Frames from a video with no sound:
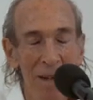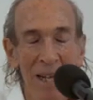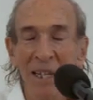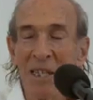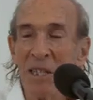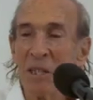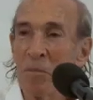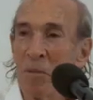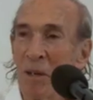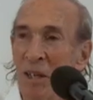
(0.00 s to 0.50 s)

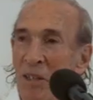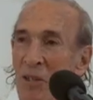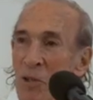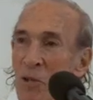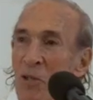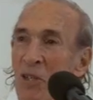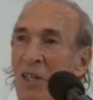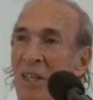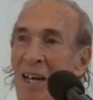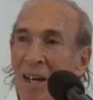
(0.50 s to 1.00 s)
late spring,
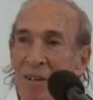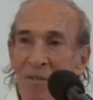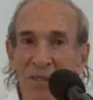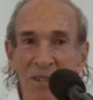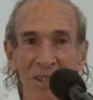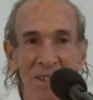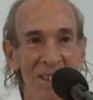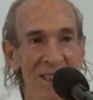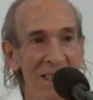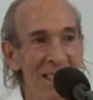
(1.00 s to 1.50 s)
usually
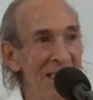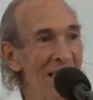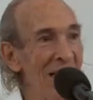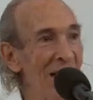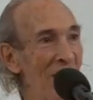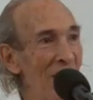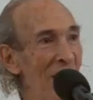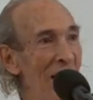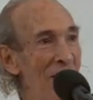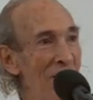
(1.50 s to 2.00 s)
after the
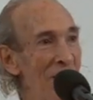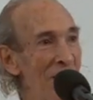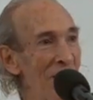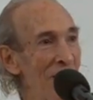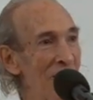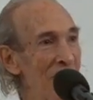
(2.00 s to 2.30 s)
arrival